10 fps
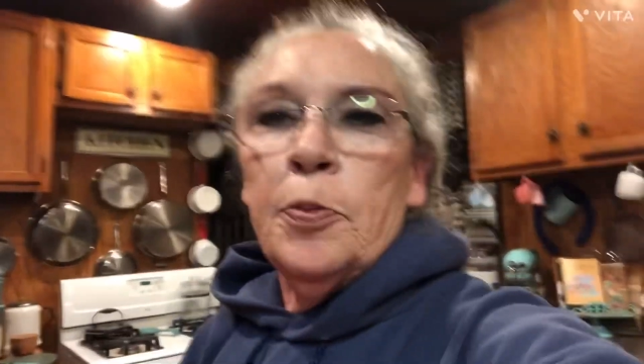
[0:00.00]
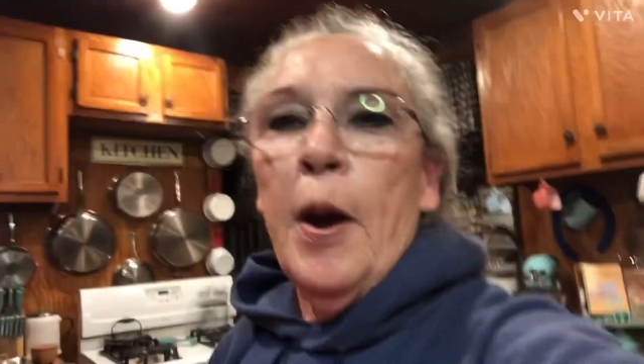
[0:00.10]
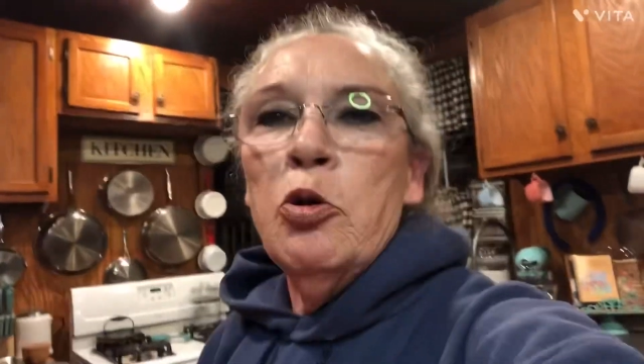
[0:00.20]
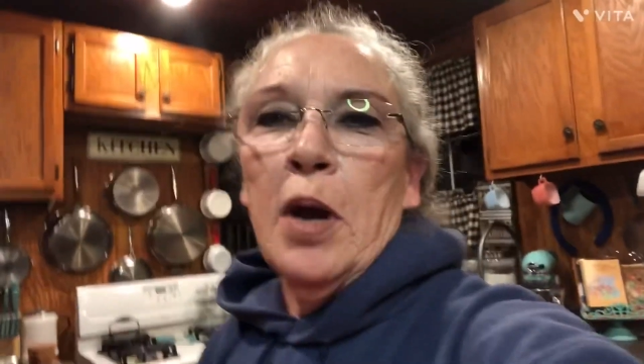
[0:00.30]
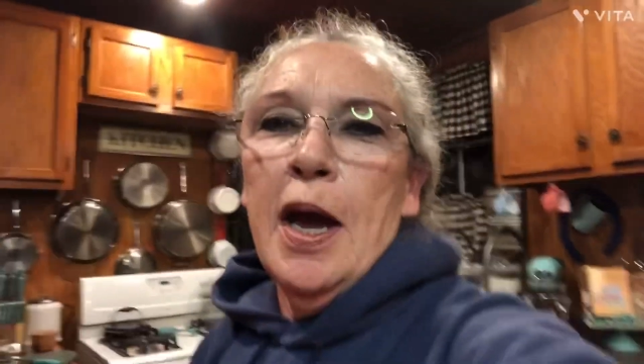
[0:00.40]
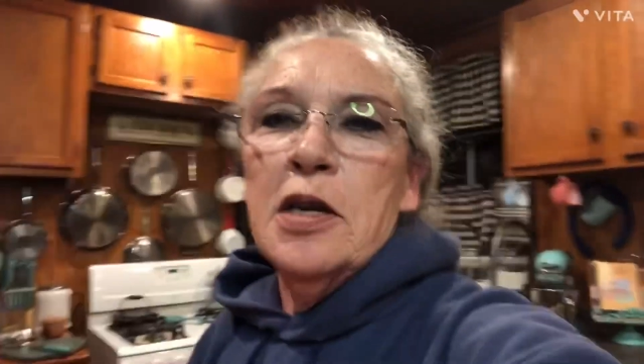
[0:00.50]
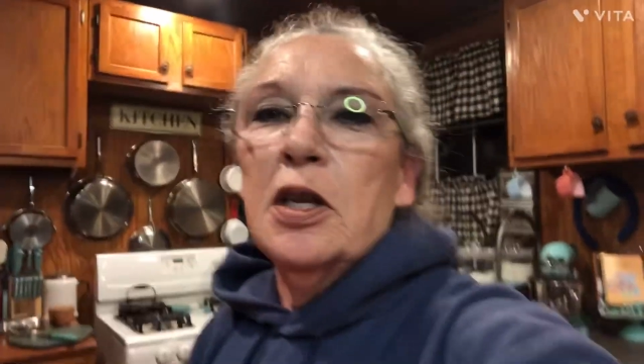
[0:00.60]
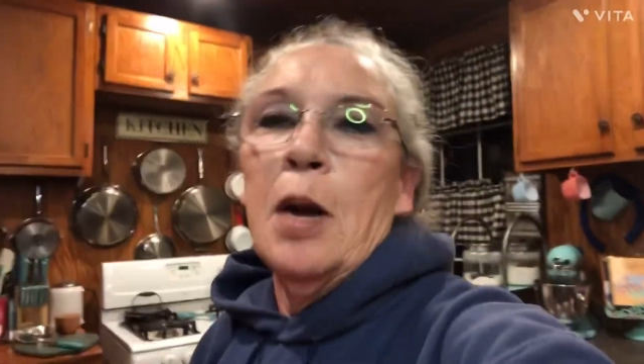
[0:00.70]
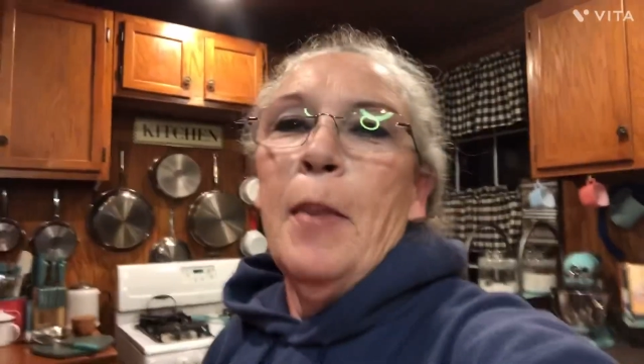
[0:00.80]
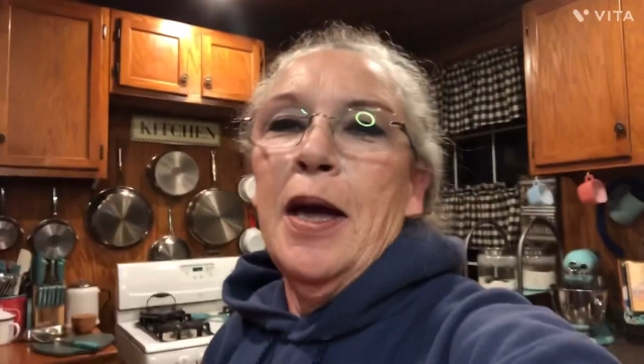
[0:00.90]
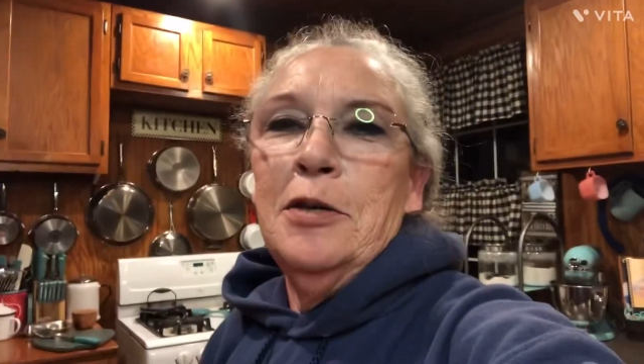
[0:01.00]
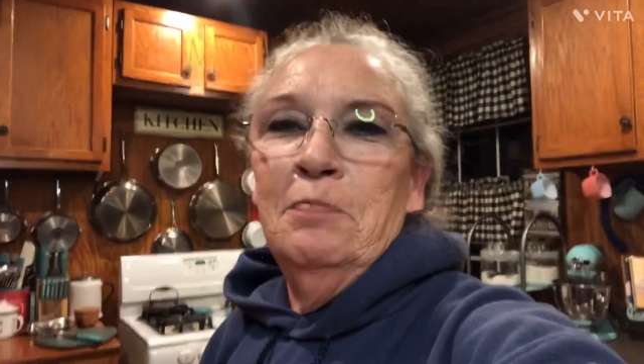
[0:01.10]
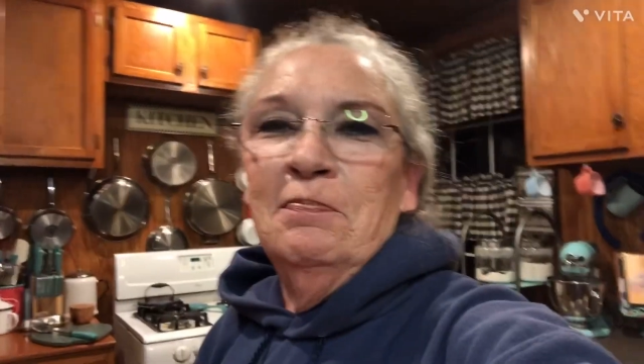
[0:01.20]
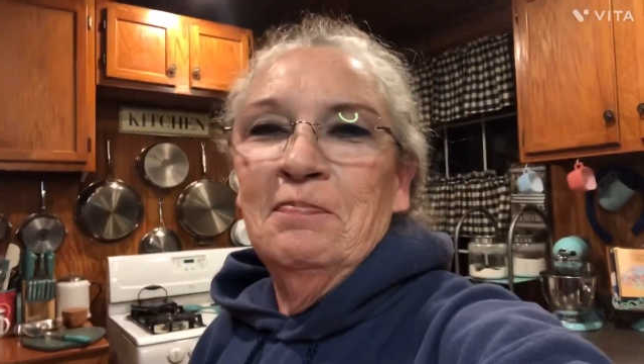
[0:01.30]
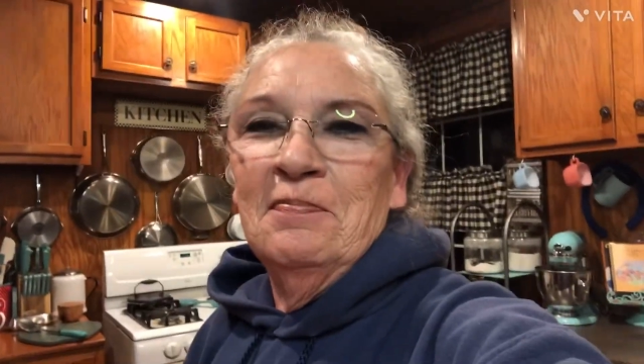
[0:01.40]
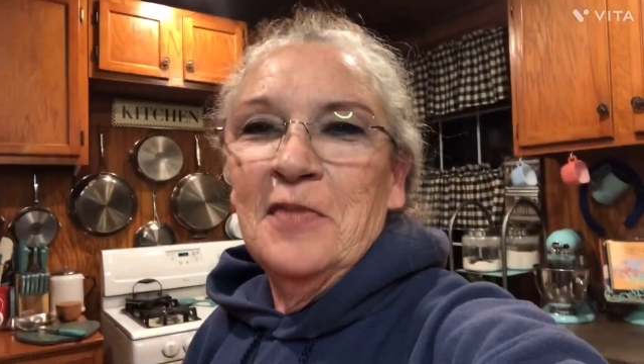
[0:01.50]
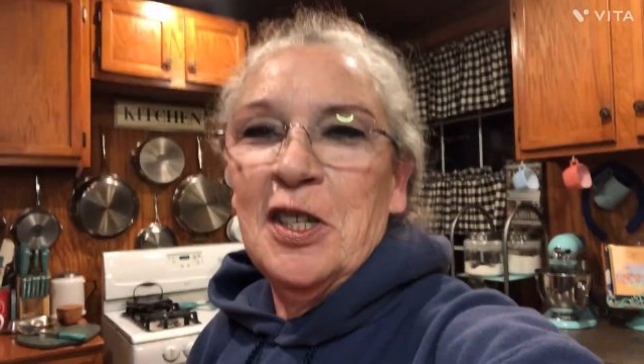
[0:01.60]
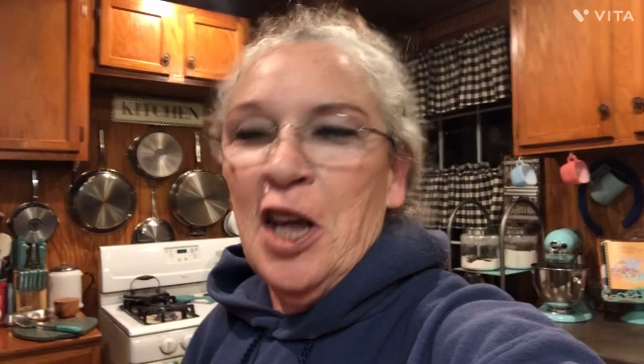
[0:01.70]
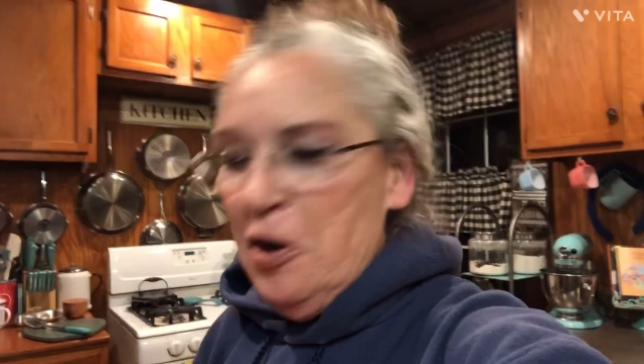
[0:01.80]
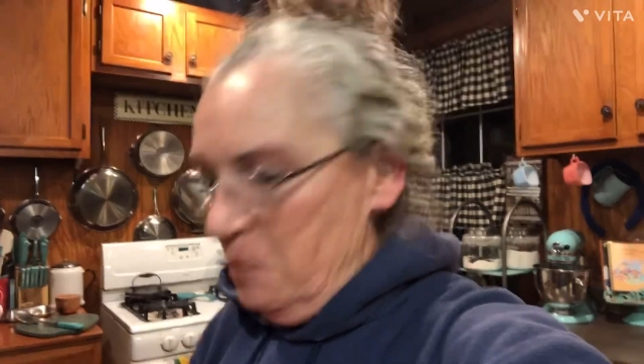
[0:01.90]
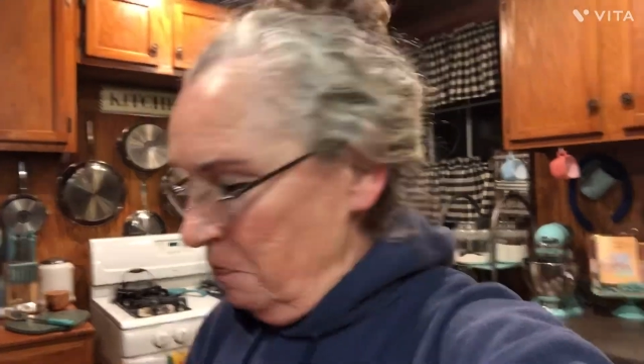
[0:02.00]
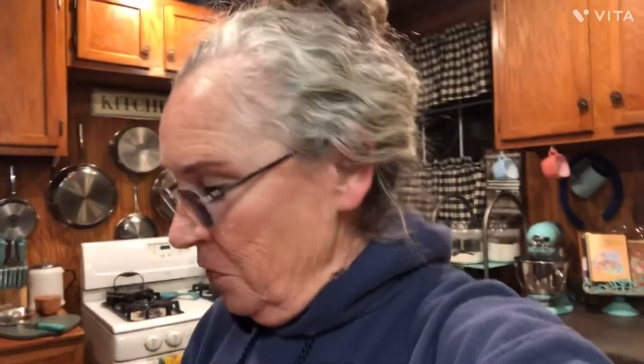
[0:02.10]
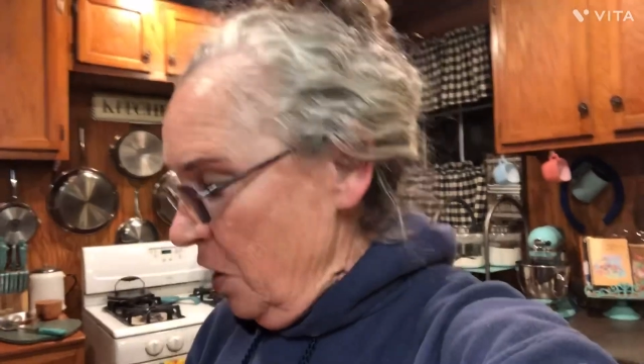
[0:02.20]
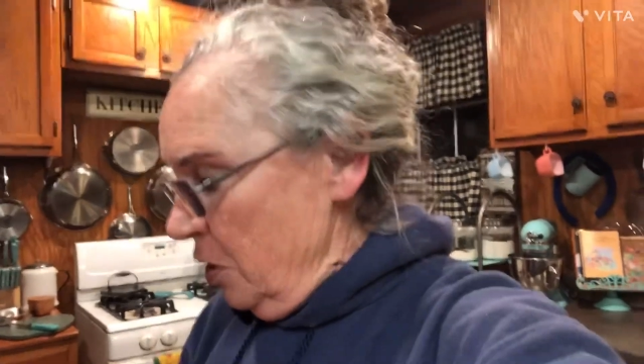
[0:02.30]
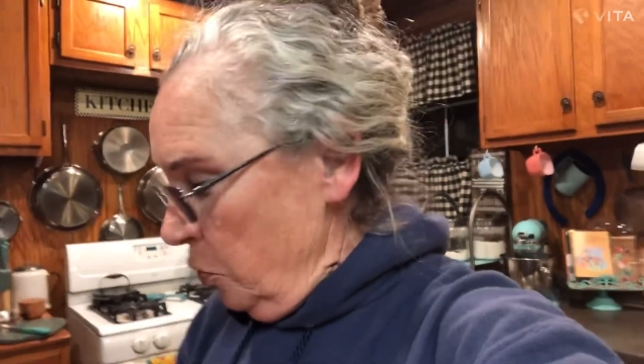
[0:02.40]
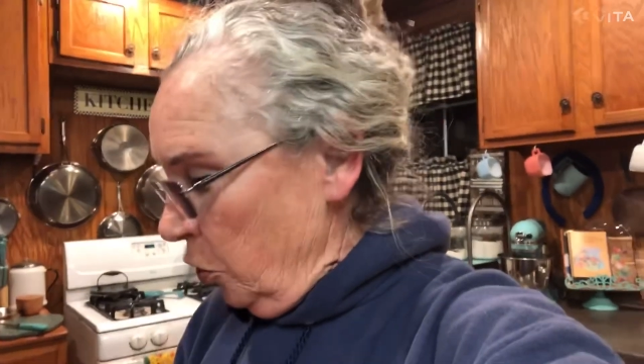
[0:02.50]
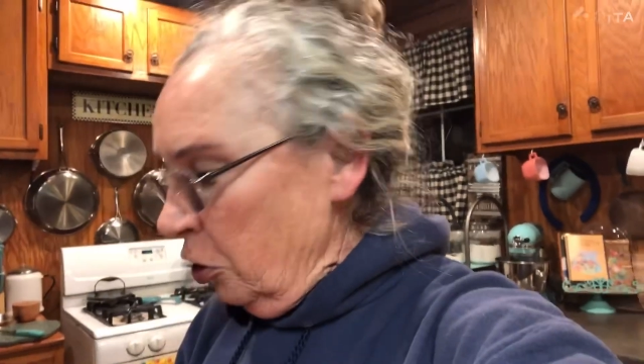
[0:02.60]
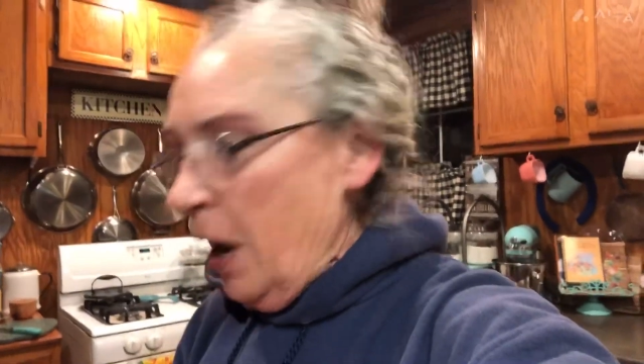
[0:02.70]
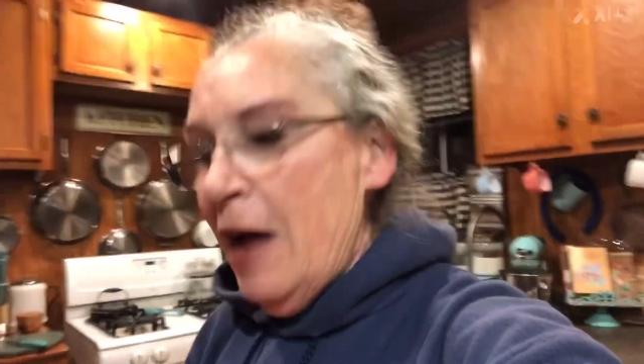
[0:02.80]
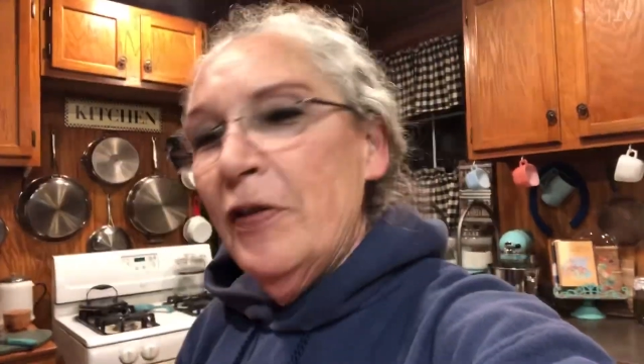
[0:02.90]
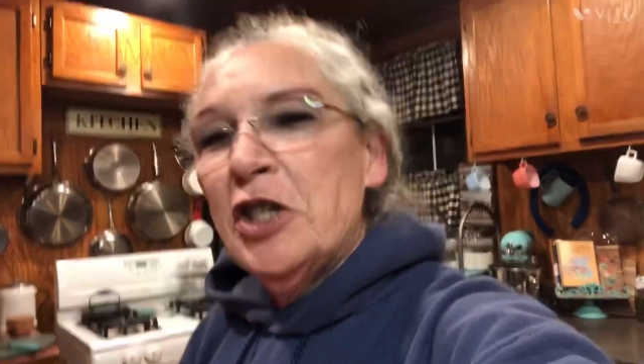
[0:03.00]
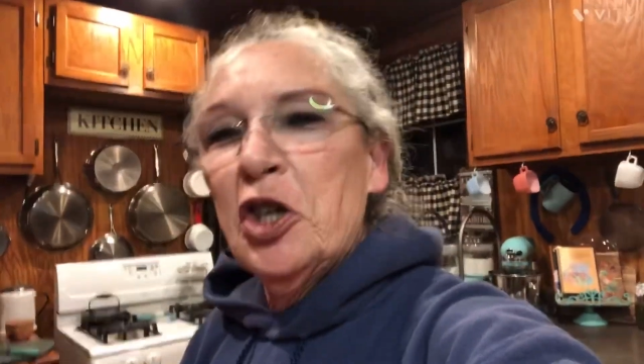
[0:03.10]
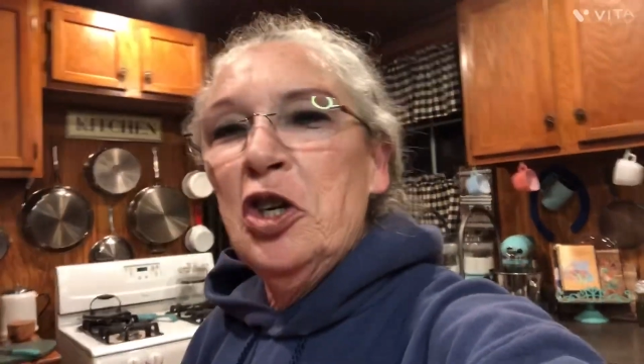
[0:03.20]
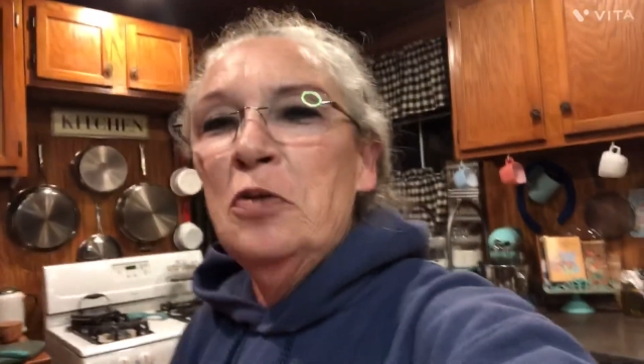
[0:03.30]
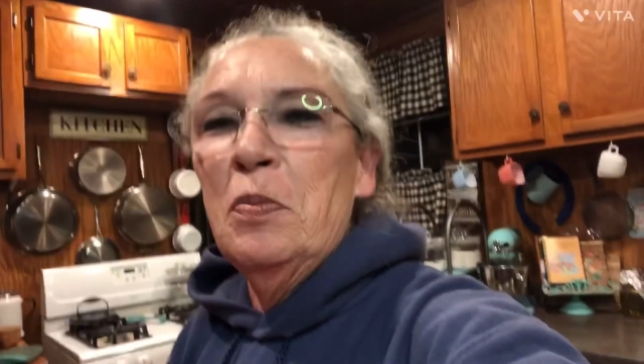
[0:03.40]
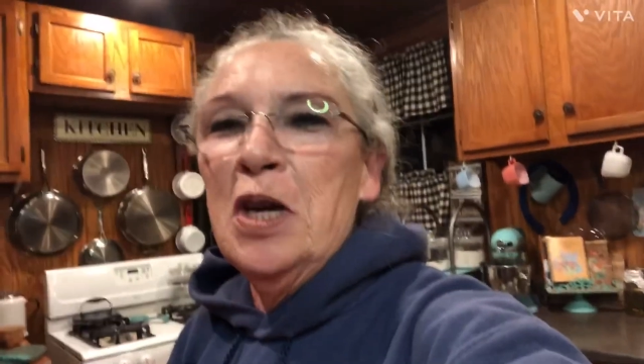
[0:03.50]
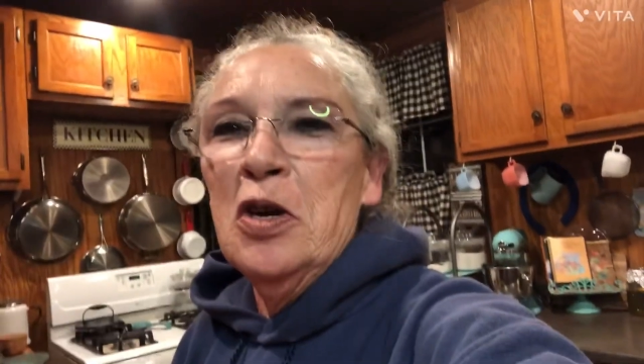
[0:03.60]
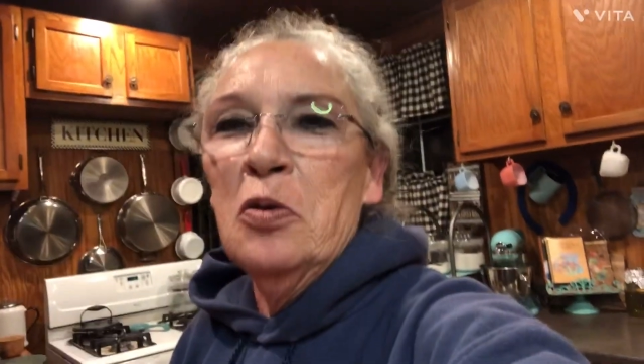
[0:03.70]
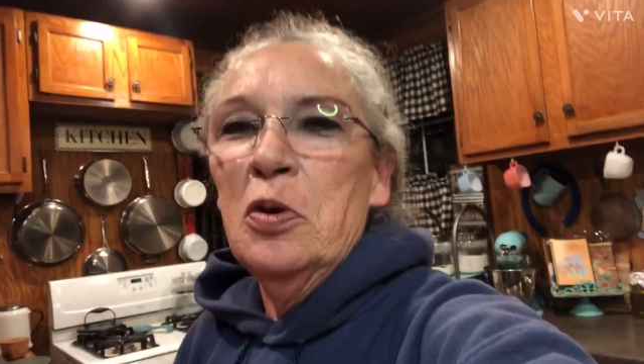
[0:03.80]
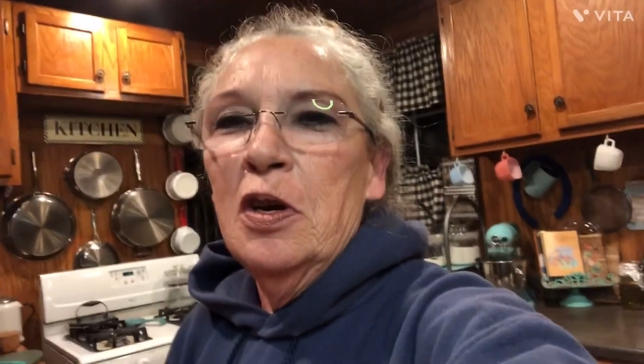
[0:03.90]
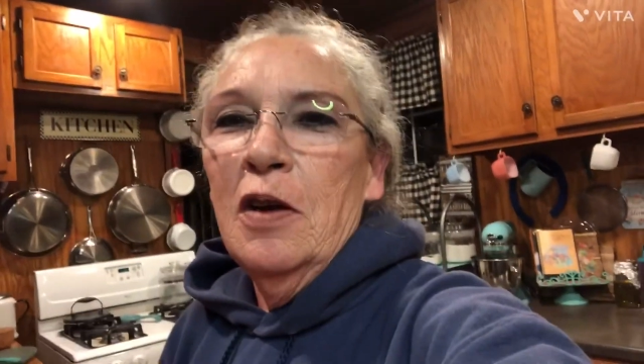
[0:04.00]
poke cake that I made. So we're going to have us a good meal,